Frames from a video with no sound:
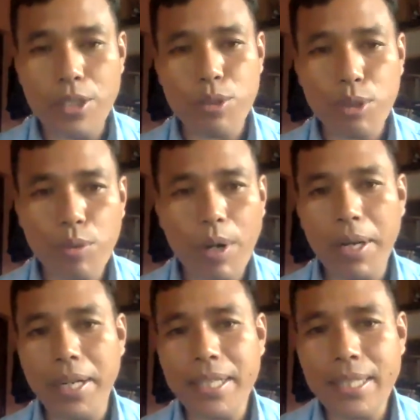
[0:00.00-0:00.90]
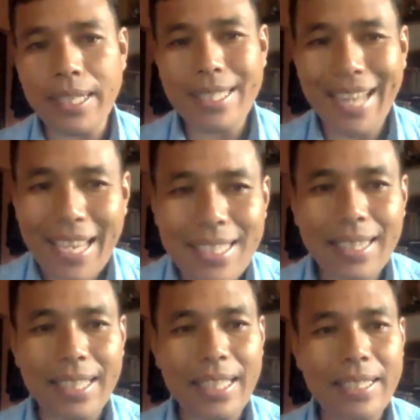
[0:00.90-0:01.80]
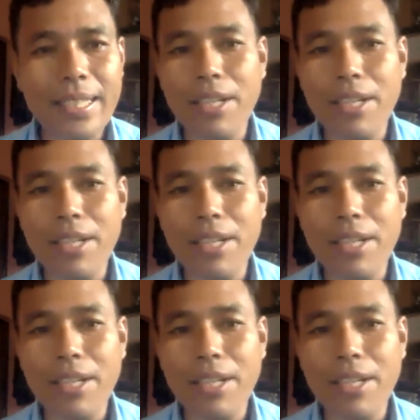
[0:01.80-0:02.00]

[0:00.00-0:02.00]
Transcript: Sunuwar indigenous nationalities,